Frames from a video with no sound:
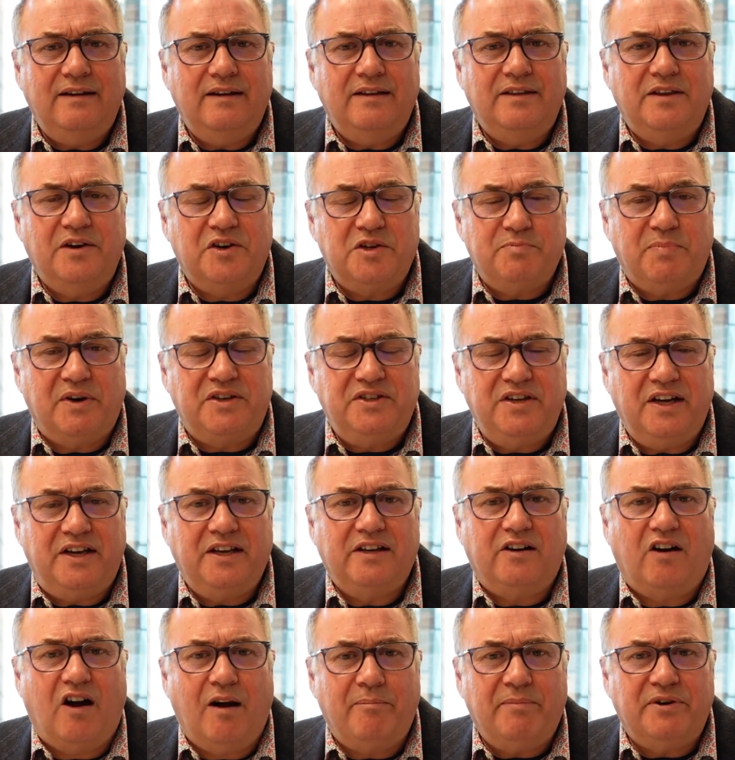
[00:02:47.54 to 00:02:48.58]
there's
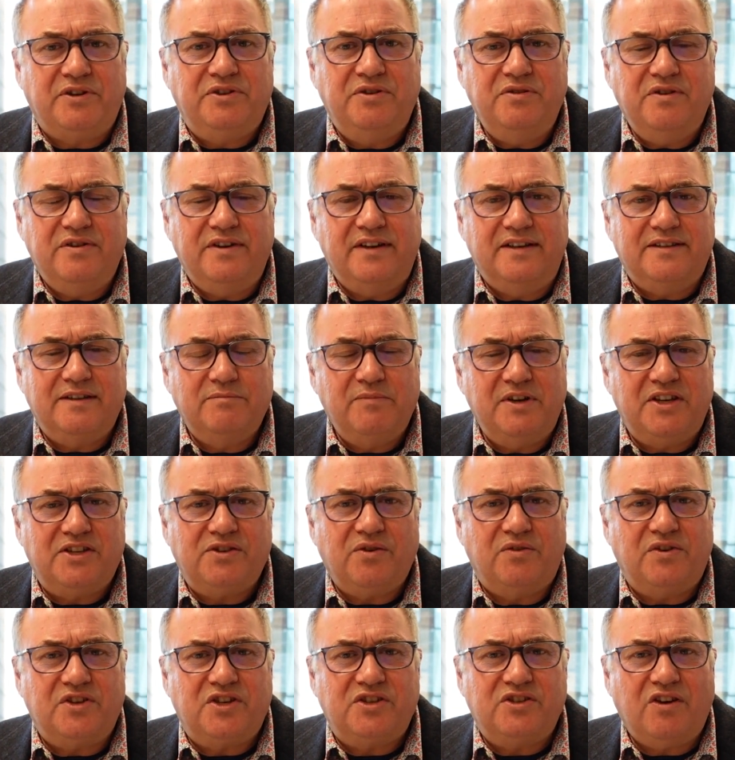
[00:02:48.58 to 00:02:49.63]
particular opportunities. And we
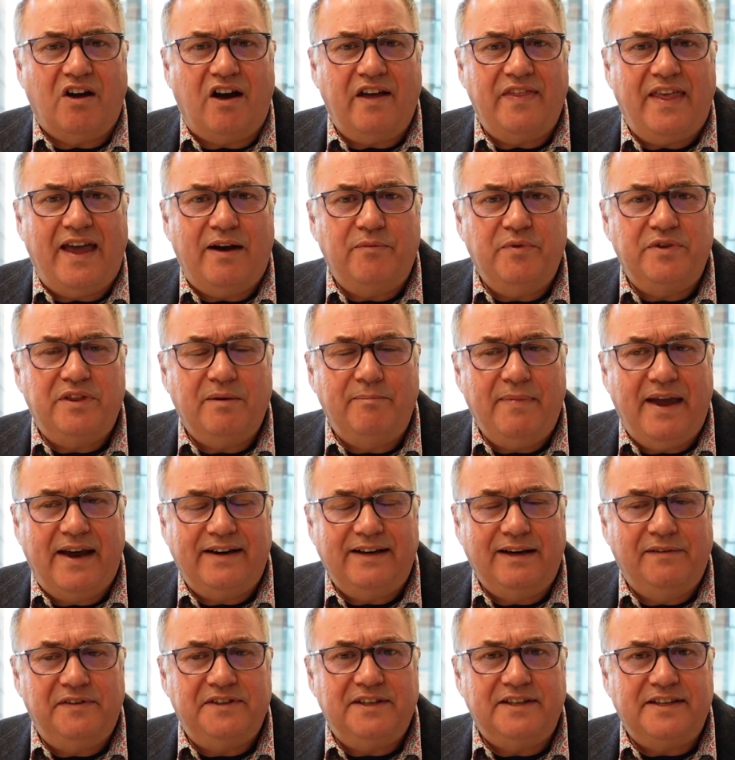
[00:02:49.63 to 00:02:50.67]
sort of saw that with the
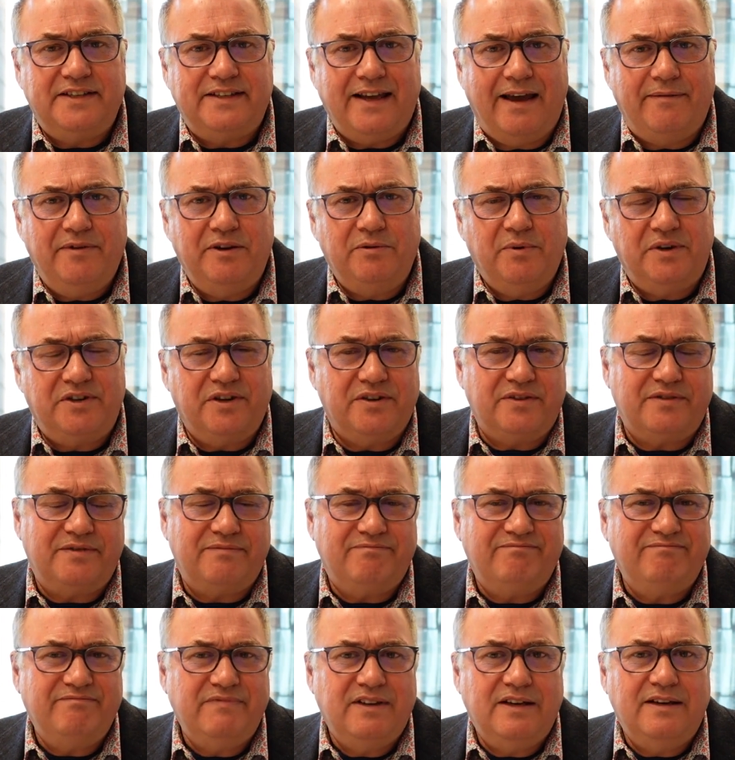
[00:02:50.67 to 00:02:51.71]
Magnificent Seven, which is
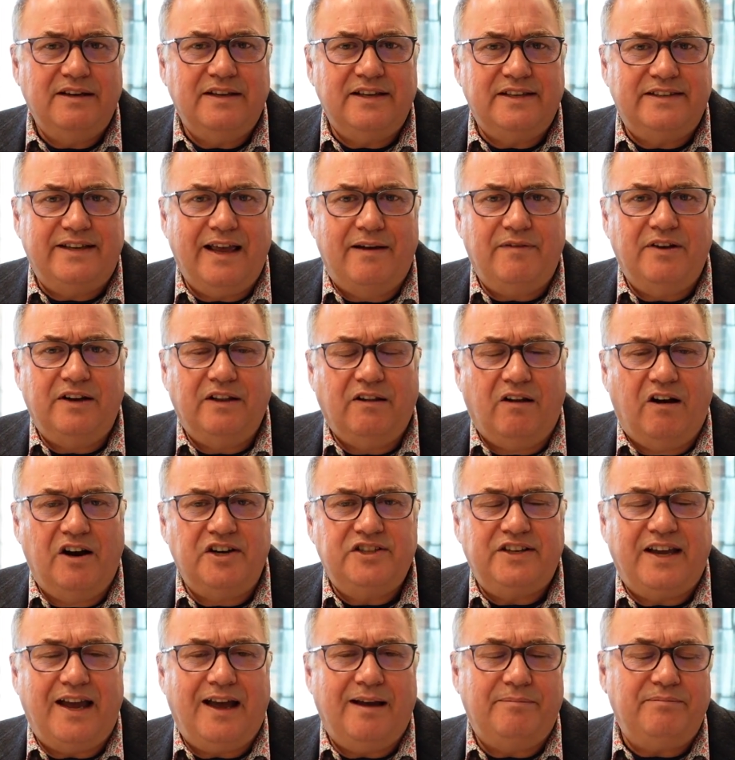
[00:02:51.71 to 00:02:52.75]
7 large
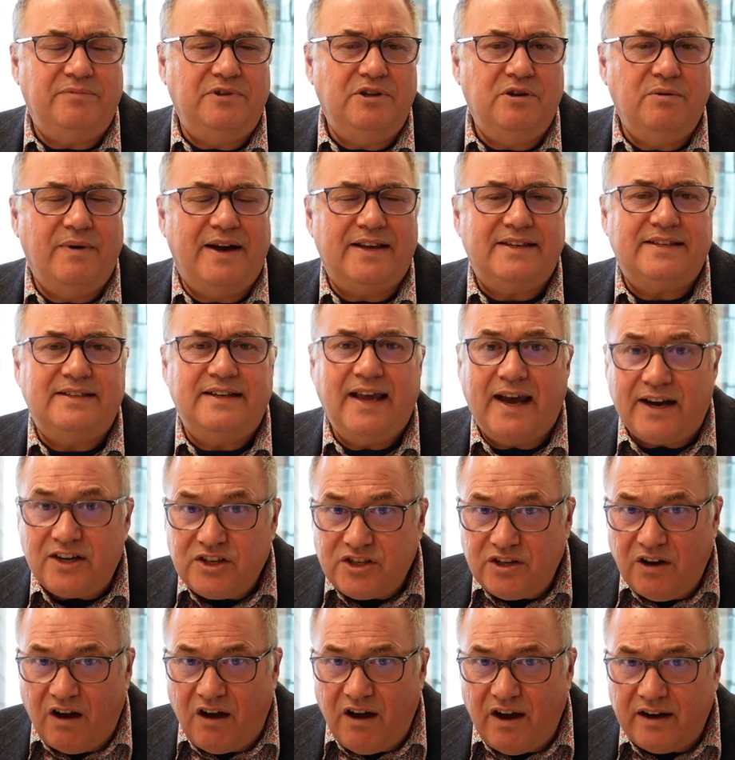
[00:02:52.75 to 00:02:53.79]
cap US tech
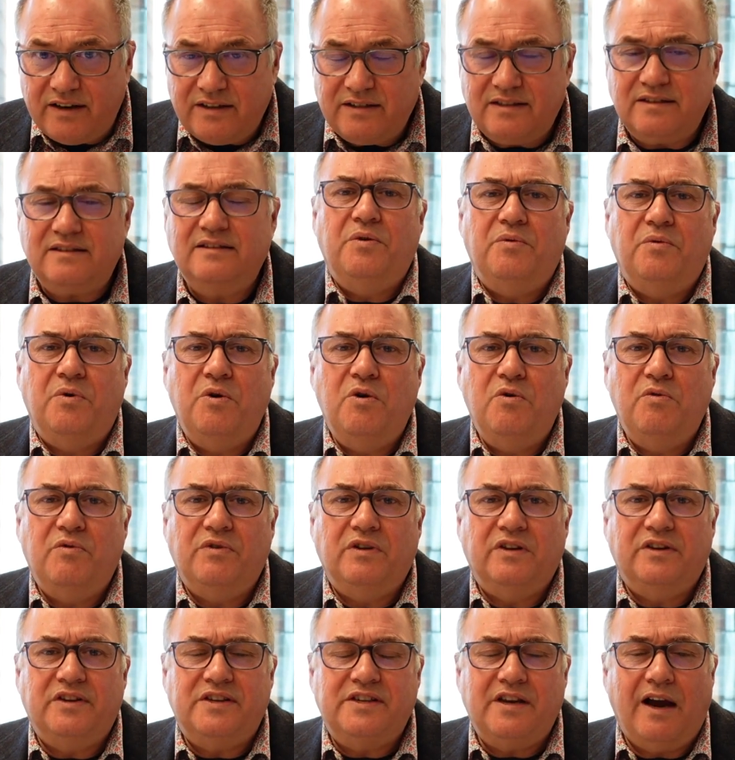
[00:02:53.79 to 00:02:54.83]
stocks who
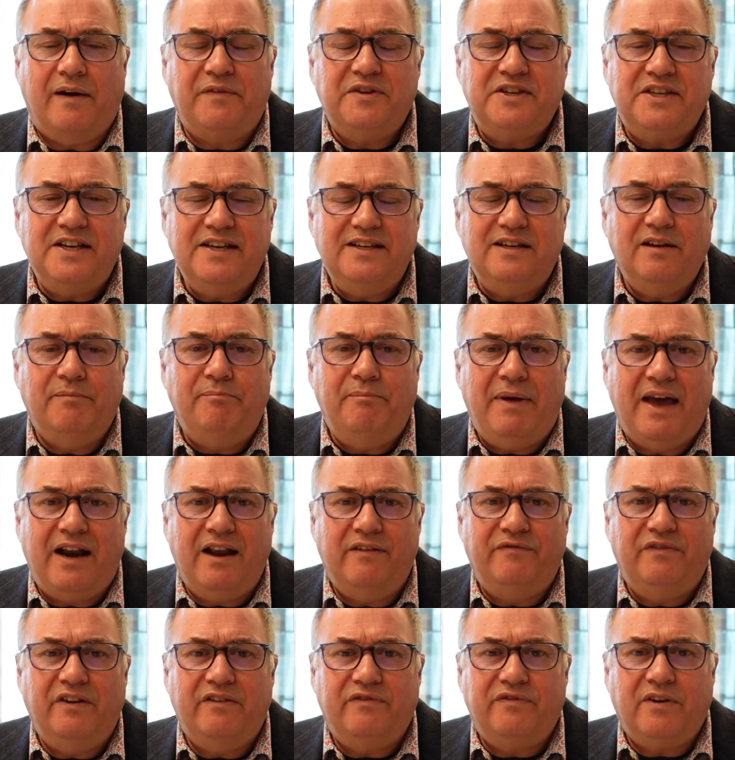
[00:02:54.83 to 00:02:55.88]
are seen to
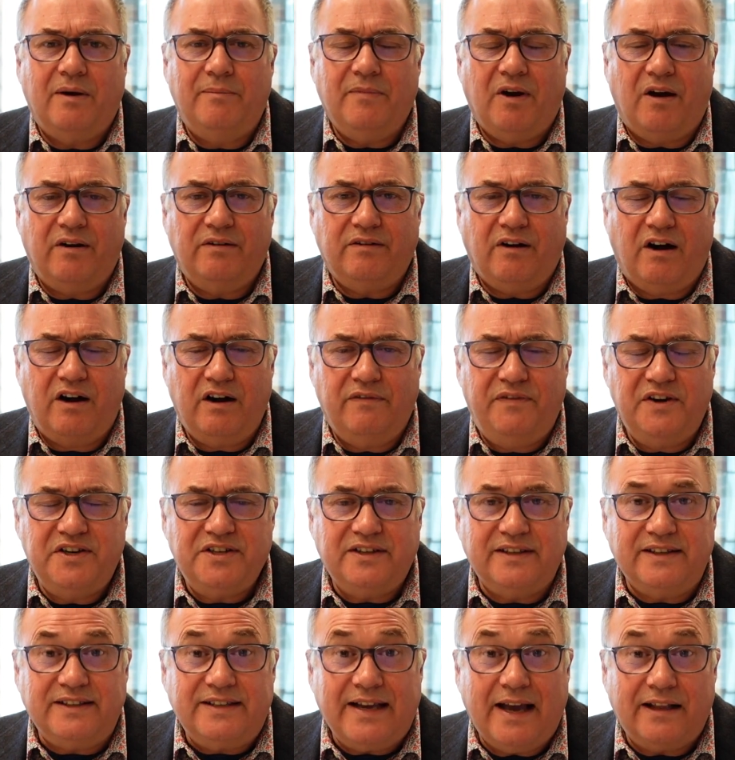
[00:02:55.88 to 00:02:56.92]
benefit from
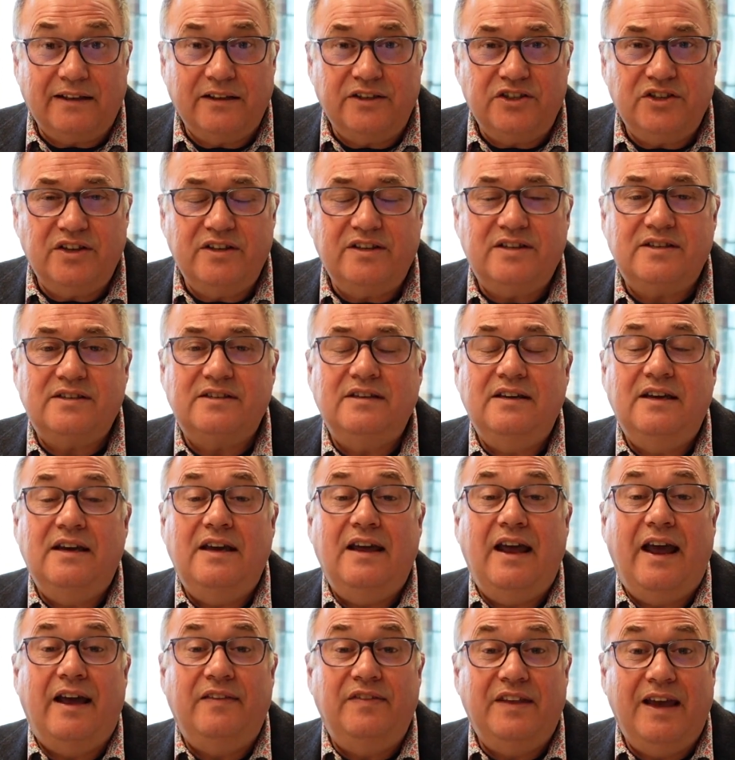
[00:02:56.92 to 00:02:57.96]
artificial intelligence,
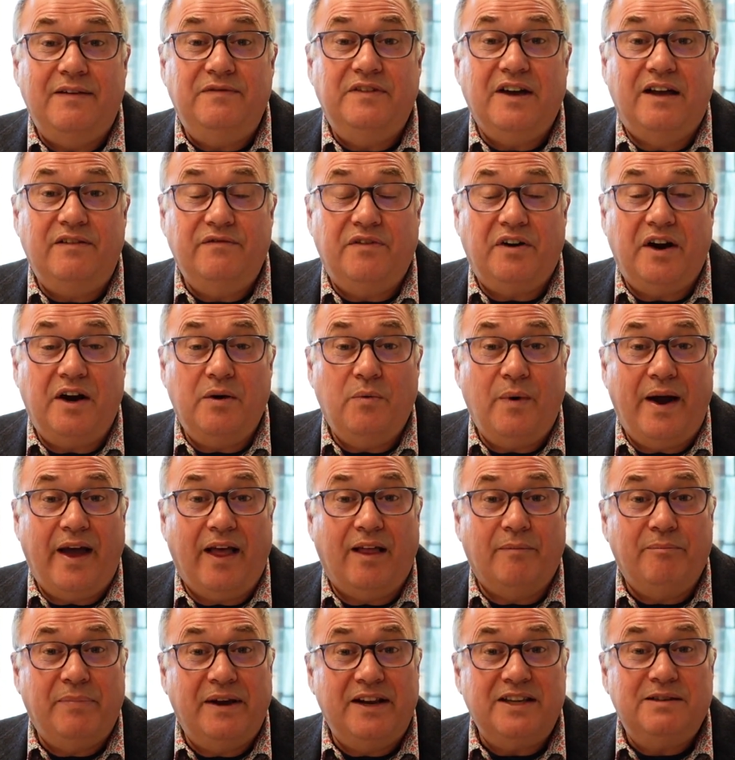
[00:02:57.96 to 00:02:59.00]
and they've done very
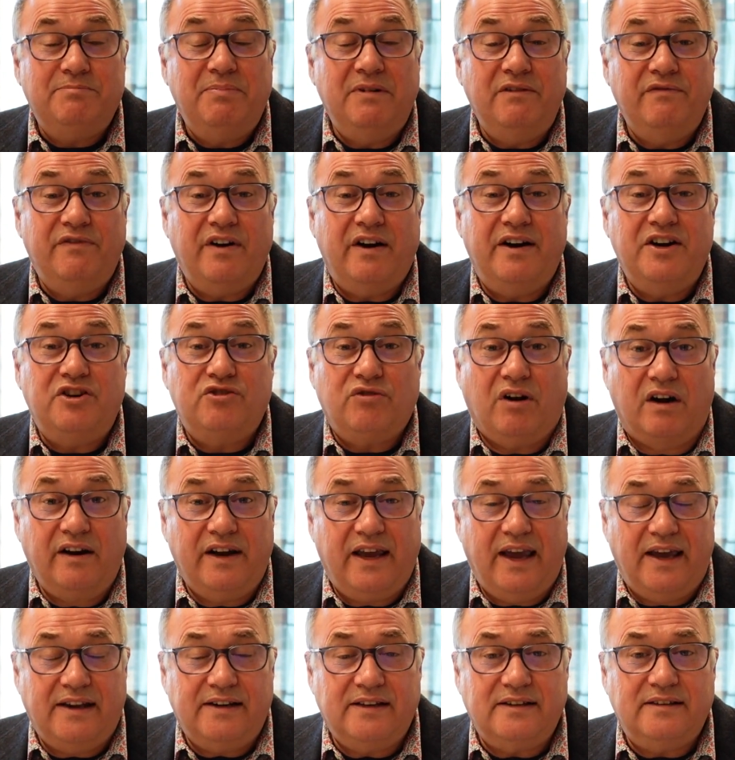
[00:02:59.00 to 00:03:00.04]
well, but it's been very
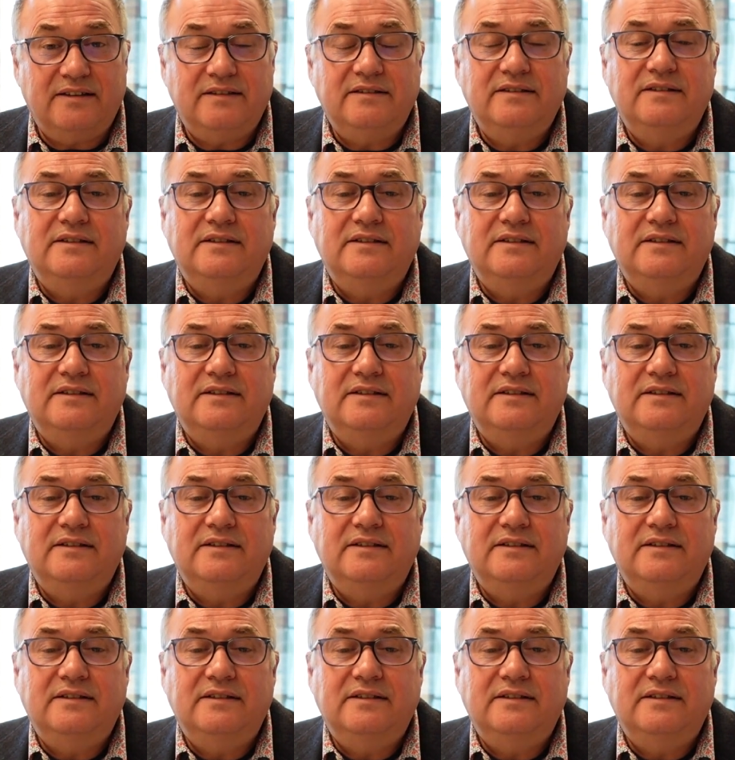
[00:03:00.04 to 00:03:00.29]
truncated.